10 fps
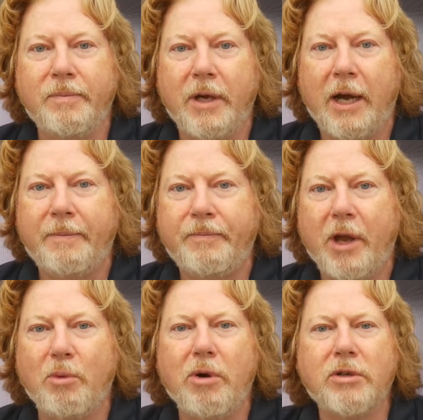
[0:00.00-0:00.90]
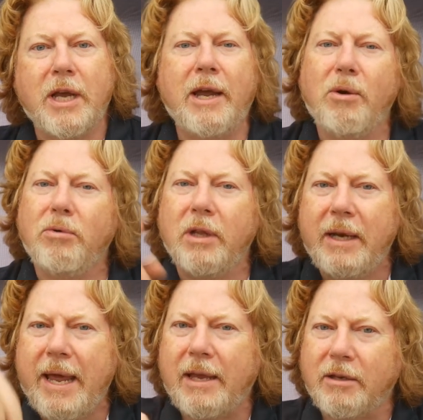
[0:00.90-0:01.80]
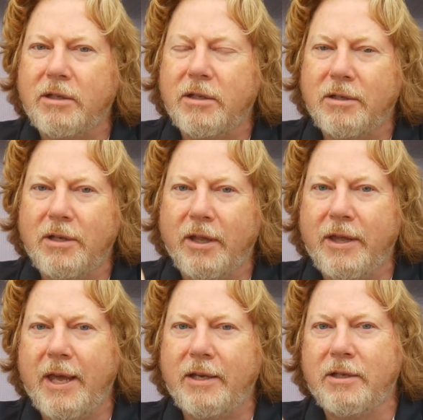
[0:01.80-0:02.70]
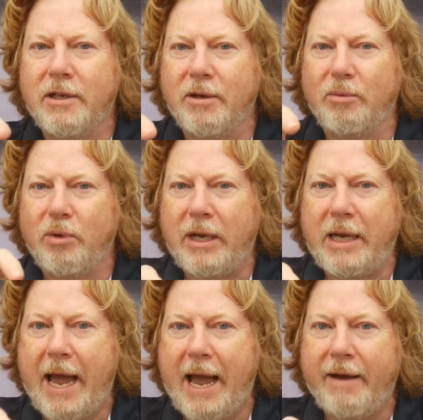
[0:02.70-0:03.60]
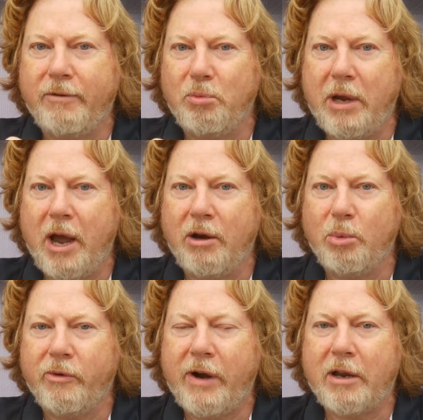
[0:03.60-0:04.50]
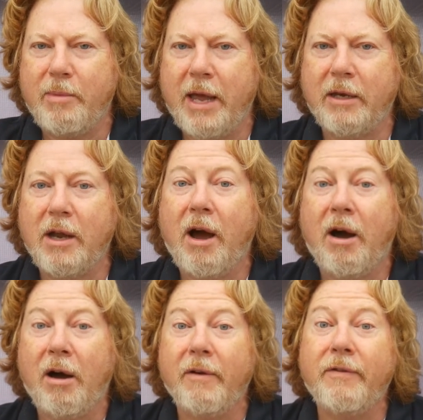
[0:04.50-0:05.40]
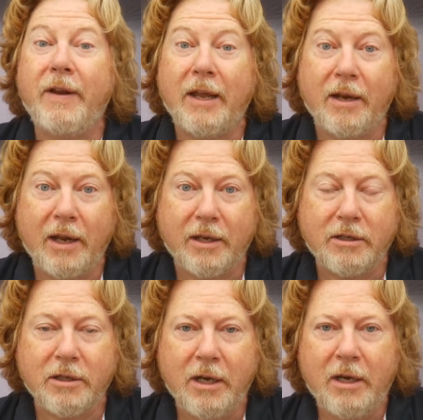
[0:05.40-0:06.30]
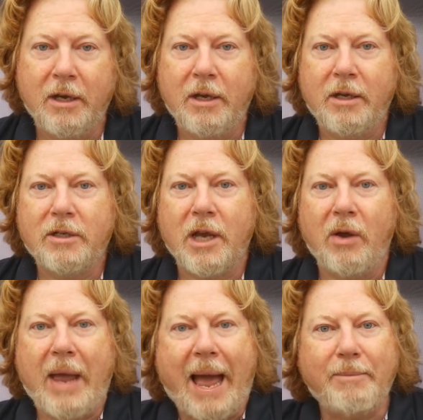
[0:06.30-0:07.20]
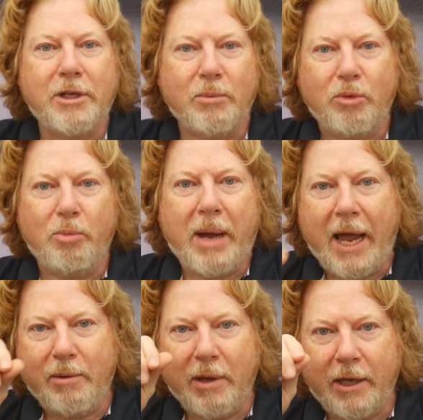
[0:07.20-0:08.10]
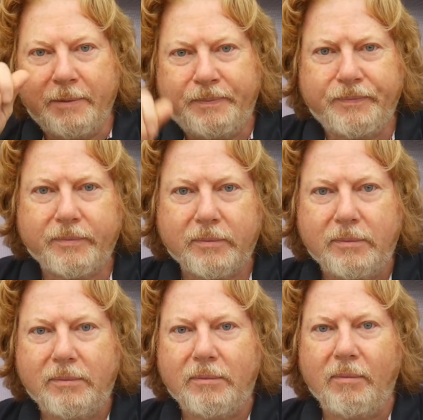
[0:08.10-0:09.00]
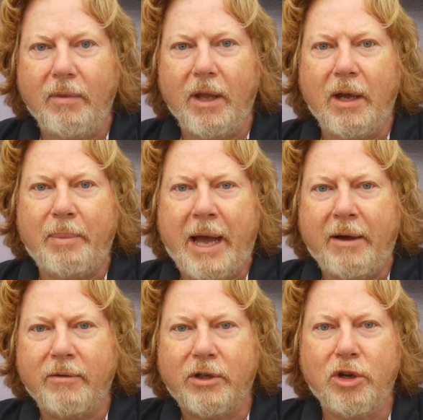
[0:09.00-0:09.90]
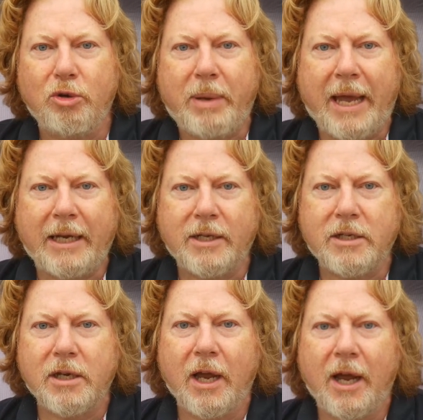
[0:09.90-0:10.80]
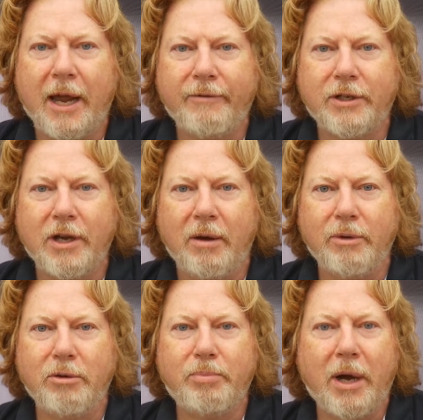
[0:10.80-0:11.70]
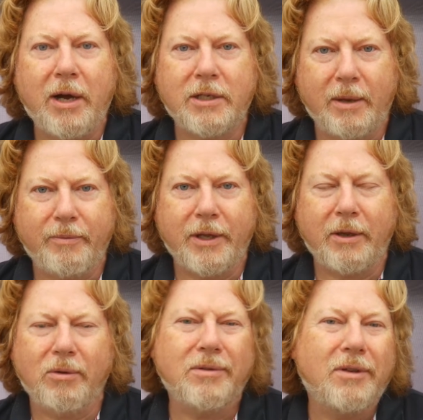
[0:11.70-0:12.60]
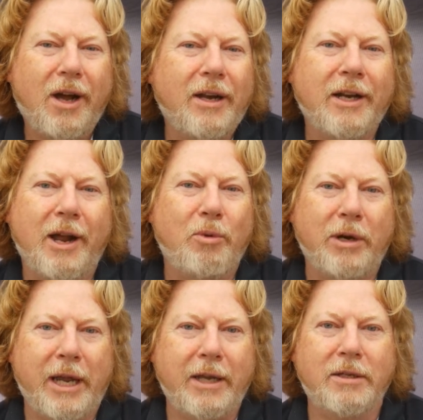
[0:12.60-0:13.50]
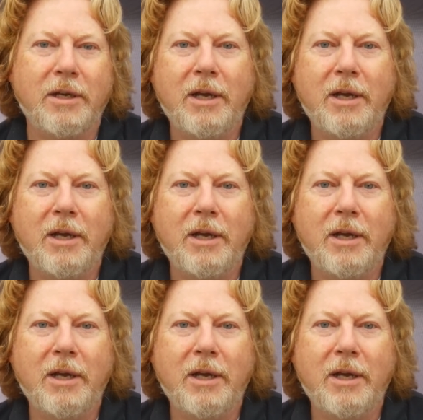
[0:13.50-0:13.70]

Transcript: I will say all the links to things that we have and we own and we recommend are affiliate links. So Amazon will pay me about 2 pennies every time you buy something, or I don't know what it is.